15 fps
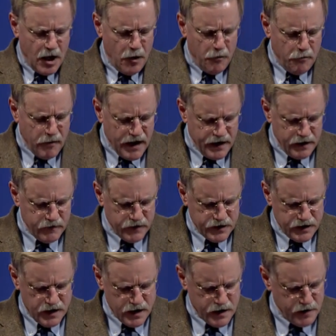Many of the
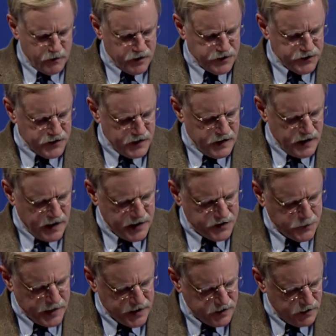documents,
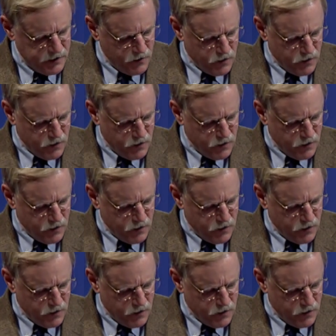especially the